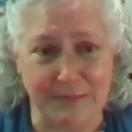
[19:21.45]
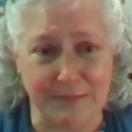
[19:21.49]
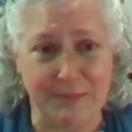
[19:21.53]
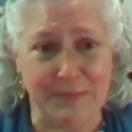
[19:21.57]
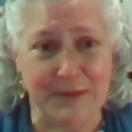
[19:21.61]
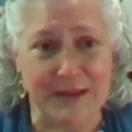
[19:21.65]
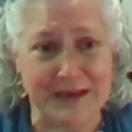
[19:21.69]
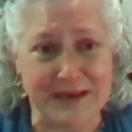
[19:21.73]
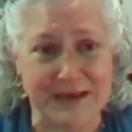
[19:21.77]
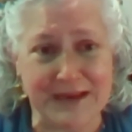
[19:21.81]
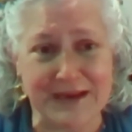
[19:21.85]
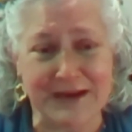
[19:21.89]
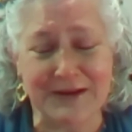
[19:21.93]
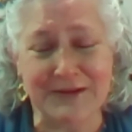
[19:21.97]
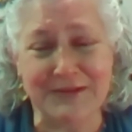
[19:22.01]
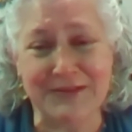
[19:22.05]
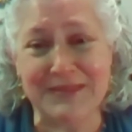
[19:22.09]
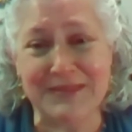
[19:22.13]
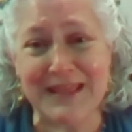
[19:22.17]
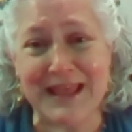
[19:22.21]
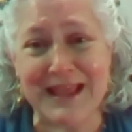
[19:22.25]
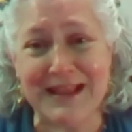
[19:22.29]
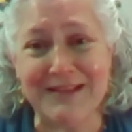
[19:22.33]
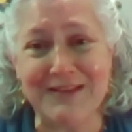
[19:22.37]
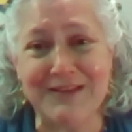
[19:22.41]
But
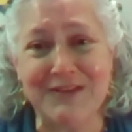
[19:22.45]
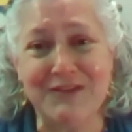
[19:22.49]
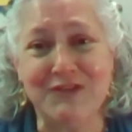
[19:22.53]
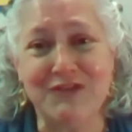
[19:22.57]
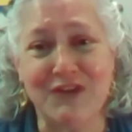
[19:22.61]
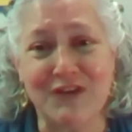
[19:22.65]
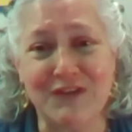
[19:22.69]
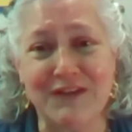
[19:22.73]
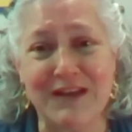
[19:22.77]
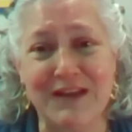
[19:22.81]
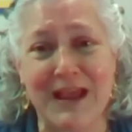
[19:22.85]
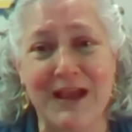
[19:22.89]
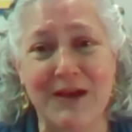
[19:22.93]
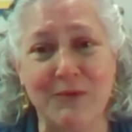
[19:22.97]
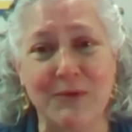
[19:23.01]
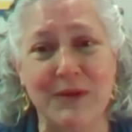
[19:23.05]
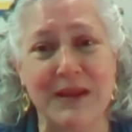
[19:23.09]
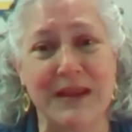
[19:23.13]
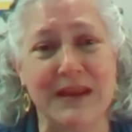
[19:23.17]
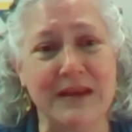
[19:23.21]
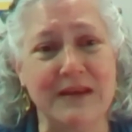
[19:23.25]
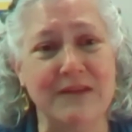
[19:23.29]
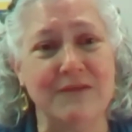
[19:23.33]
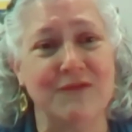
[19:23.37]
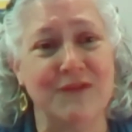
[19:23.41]
that's just how
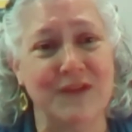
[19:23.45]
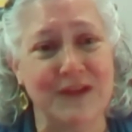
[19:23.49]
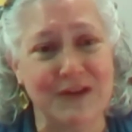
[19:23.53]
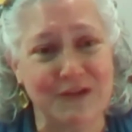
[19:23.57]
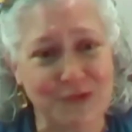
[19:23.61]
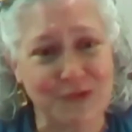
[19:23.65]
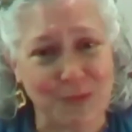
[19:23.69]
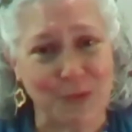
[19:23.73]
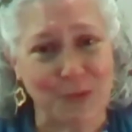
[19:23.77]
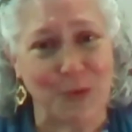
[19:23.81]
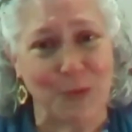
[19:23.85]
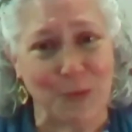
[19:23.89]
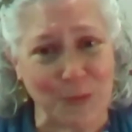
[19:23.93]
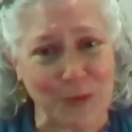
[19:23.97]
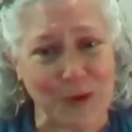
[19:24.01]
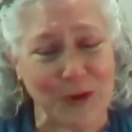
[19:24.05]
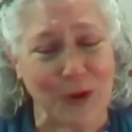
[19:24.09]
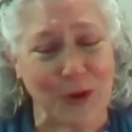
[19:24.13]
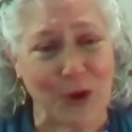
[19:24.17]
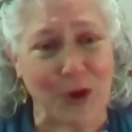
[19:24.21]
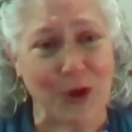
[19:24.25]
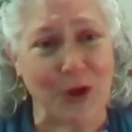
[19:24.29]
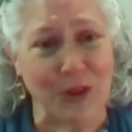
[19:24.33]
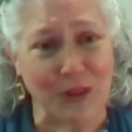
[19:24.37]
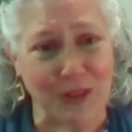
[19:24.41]
individual we
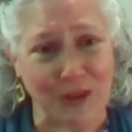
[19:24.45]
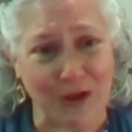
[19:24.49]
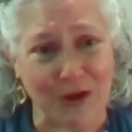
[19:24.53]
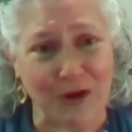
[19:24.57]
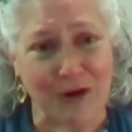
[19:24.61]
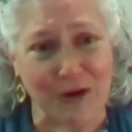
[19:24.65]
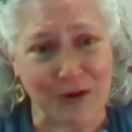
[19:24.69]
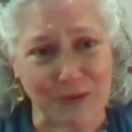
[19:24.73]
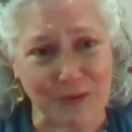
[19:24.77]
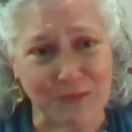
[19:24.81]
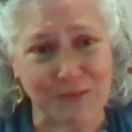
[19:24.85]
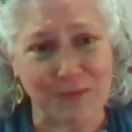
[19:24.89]
all are,